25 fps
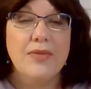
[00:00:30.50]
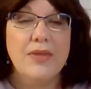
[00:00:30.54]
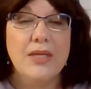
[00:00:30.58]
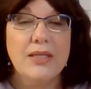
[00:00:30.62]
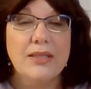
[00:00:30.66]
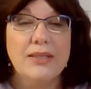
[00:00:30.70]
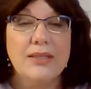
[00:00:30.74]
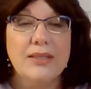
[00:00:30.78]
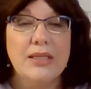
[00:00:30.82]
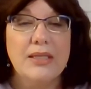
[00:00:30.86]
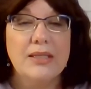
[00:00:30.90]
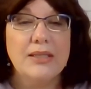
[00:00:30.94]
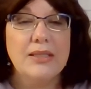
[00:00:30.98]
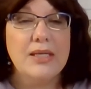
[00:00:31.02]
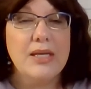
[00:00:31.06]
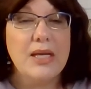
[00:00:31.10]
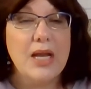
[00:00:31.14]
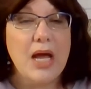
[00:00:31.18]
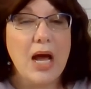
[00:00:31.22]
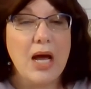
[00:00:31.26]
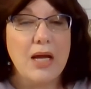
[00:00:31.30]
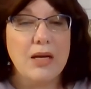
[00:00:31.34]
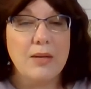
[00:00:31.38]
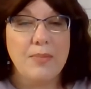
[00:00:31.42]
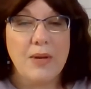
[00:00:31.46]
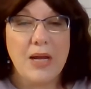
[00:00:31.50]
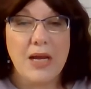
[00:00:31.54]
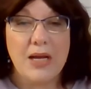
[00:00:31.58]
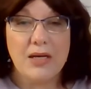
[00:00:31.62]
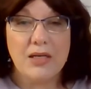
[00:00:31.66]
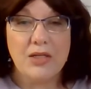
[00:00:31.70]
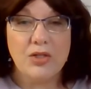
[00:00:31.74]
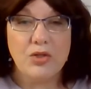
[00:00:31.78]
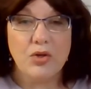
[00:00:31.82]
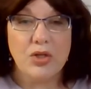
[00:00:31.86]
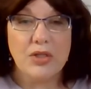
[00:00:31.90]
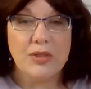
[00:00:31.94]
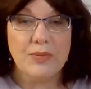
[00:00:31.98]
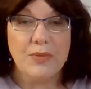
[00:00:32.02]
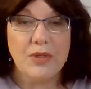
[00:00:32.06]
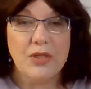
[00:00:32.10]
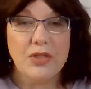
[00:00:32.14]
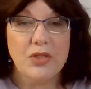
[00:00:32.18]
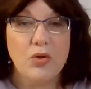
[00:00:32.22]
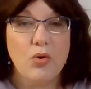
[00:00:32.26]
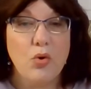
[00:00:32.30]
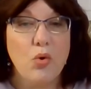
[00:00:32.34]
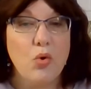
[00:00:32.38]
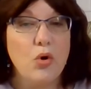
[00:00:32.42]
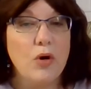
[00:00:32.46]
This is not a paid
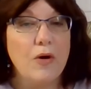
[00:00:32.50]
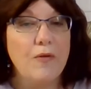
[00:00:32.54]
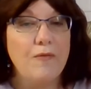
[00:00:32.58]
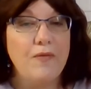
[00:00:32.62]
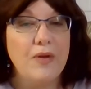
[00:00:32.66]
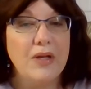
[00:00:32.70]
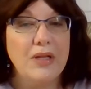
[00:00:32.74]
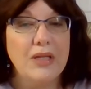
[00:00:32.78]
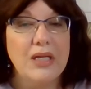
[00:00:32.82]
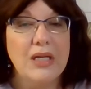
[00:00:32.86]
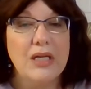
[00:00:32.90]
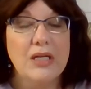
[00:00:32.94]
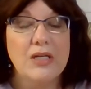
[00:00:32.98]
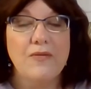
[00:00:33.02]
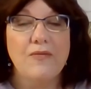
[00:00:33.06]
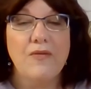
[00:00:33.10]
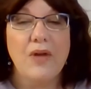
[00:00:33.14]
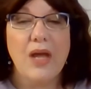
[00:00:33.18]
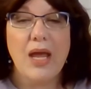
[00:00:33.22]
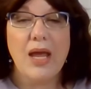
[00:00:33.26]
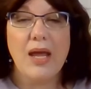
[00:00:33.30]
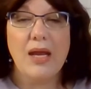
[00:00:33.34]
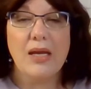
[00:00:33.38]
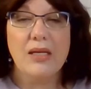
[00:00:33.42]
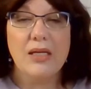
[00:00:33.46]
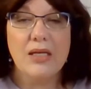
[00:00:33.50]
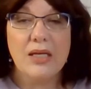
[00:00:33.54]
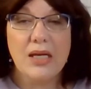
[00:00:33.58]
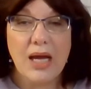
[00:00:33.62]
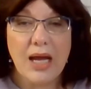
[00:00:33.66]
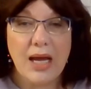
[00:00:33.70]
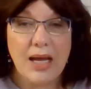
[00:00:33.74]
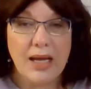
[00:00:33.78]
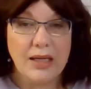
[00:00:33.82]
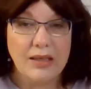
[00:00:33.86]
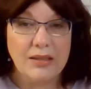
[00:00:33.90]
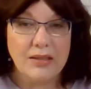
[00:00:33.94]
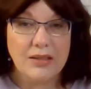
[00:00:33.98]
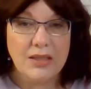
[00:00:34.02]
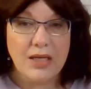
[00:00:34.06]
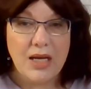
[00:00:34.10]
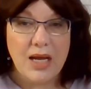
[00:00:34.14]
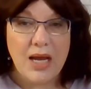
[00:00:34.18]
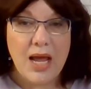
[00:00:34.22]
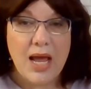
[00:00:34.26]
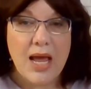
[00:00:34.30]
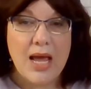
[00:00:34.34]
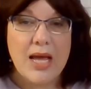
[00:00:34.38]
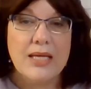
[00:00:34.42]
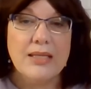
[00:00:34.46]
endorsement or affiliate of any kind.
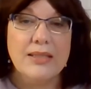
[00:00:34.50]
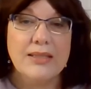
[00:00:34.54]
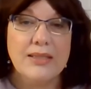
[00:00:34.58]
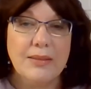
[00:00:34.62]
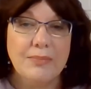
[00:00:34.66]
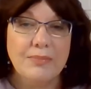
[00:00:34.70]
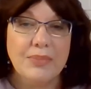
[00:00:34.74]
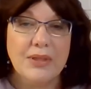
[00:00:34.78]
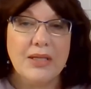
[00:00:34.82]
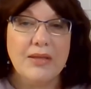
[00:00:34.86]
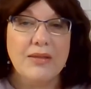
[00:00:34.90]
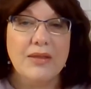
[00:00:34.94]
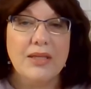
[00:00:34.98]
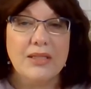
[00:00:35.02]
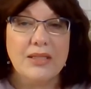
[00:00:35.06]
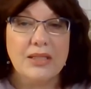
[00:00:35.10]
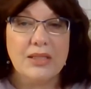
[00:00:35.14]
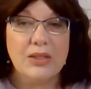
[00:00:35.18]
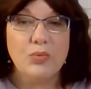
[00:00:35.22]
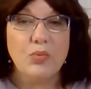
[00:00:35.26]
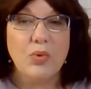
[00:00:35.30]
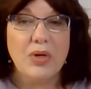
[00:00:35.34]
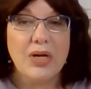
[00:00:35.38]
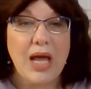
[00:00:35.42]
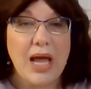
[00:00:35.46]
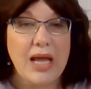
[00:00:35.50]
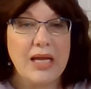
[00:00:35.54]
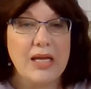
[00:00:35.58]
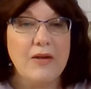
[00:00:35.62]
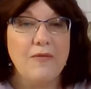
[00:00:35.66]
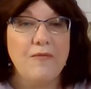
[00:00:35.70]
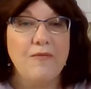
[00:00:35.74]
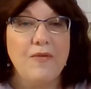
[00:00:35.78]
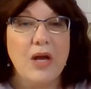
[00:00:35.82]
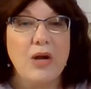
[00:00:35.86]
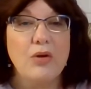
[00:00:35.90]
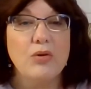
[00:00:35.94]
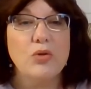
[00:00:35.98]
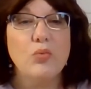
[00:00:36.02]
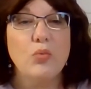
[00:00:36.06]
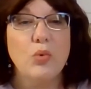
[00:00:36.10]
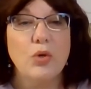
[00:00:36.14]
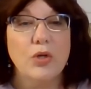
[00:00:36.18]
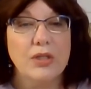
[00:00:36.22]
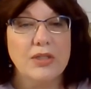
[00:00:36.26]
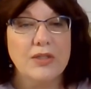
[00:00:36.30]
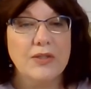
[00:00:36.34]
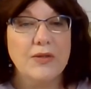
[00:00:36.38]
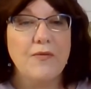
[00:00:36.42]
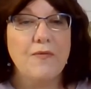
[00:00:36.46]
Simply, this is what I have found
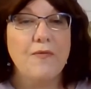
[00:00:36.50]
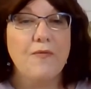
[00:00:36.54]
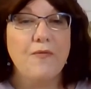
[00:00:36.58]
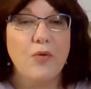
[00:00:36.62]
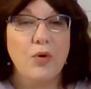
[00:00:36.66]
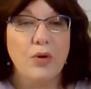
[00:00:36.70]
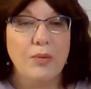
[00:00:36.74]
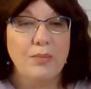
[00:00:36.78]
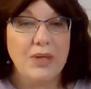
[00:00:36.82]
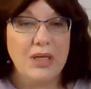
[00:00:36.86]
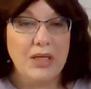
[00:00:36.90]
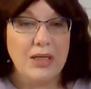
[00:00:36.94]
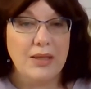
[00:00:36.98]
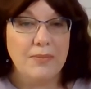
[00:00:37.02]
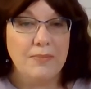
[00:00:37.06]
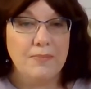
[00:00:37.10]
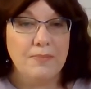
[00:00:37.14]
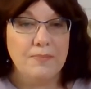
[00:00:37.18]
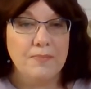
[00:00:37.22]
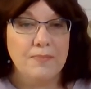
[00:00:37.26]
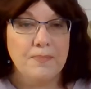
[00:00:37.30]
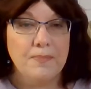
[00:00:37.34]
works for me.